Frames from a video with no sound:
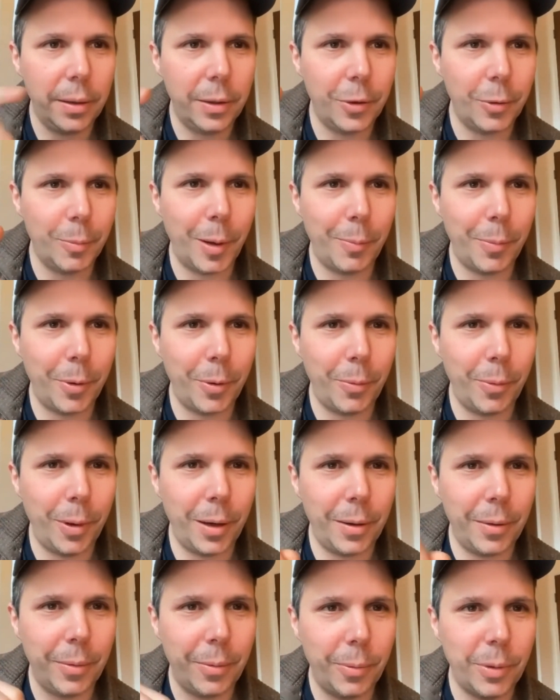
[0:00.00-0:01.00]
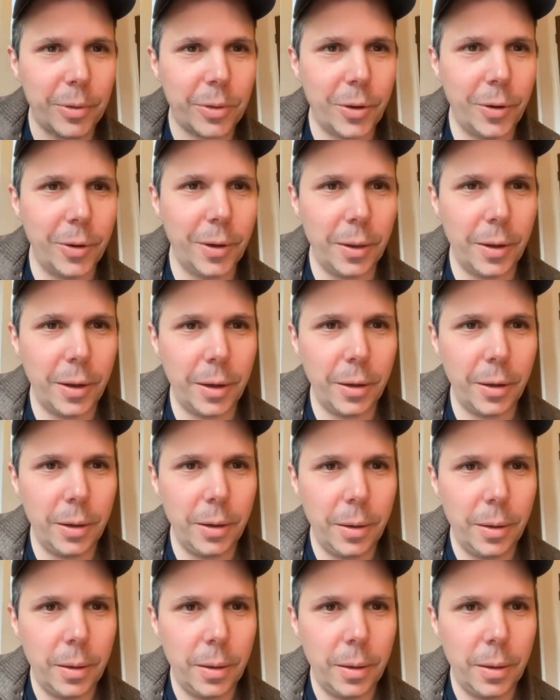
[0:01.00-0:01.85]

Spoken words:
Do you remember what's going on there?